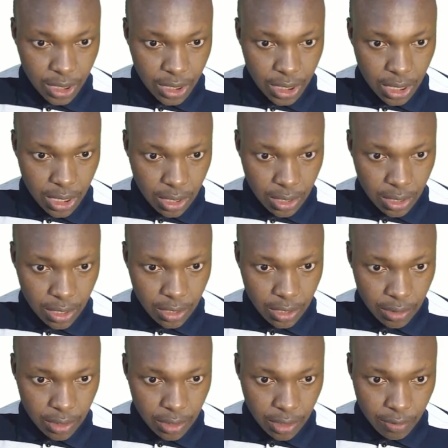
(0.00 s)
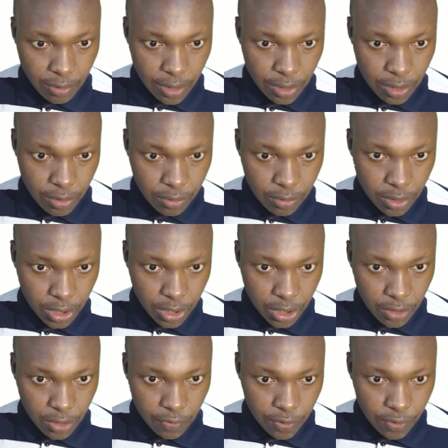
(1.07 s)
Then the other one
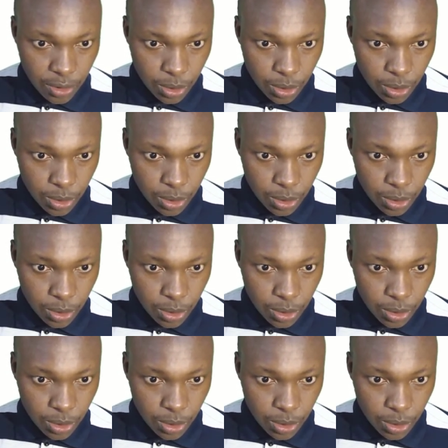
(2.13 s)
gives